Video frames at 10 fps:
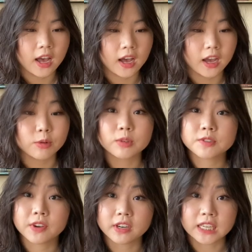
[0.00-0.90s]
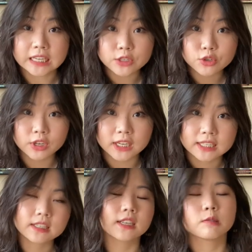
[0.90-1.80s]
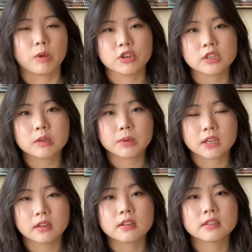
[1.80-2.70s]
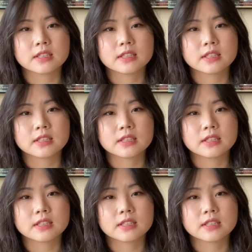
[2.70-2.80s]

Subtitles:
I was very intrigued, especially because